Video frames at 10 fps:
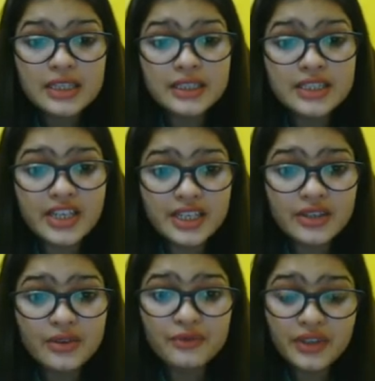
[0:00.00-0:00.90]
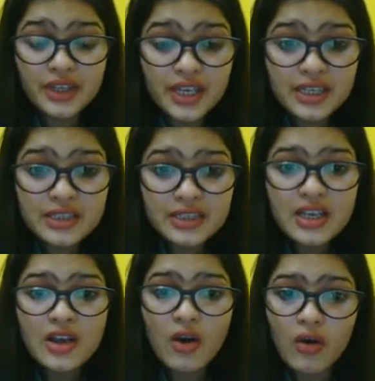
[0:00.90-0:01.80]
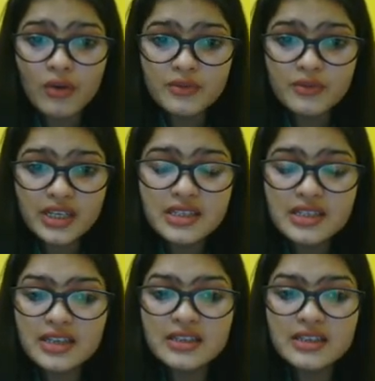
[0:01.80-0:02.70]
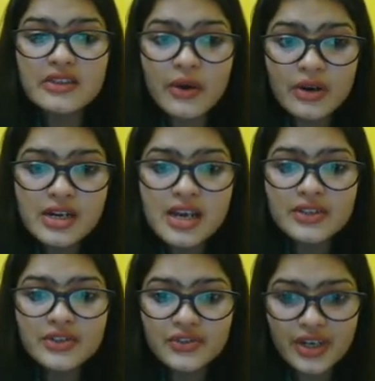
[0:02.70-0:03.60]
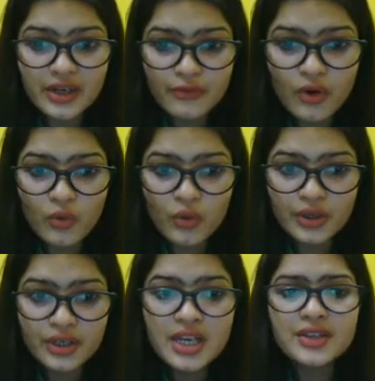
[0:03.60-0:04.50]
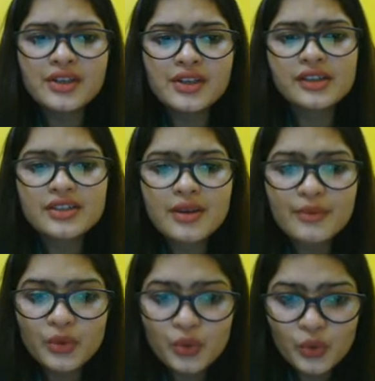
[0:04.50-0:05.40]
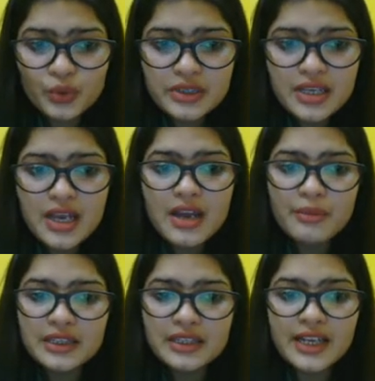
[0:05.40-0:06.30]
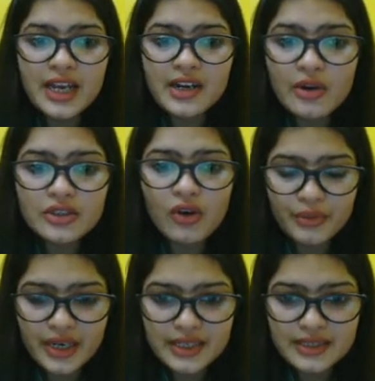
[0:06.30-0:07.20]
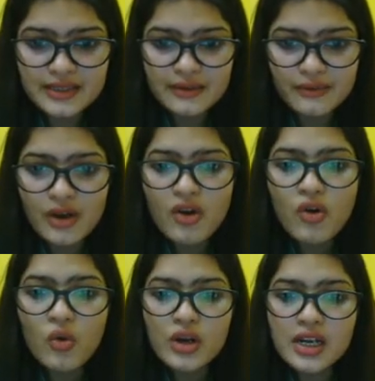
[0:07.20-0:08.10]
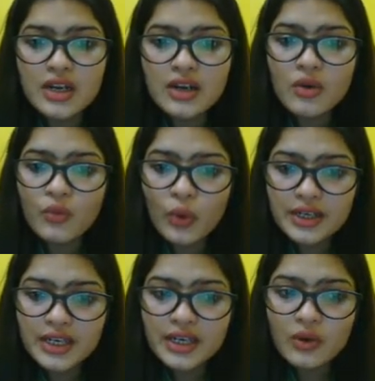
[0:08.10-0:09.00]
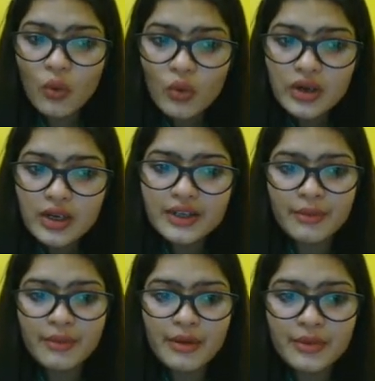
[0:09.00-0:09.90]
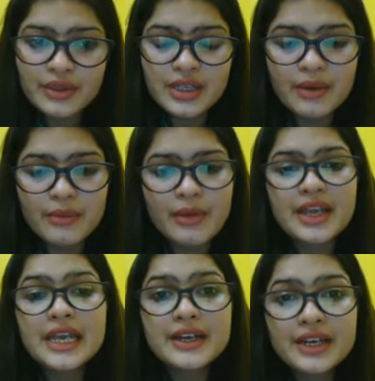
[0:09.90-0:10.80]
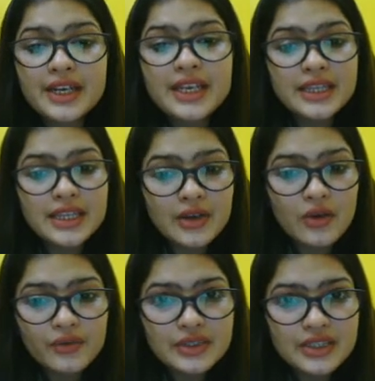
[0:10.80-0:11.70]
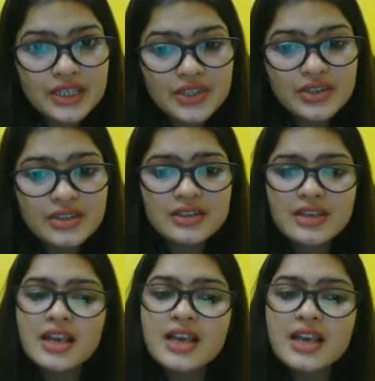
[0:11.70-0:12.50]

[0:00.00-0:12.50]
The gender of things, objects is not straightforward. There are some rules, but they are not comprehensive. One can only remember them by hearing Hindi conversations,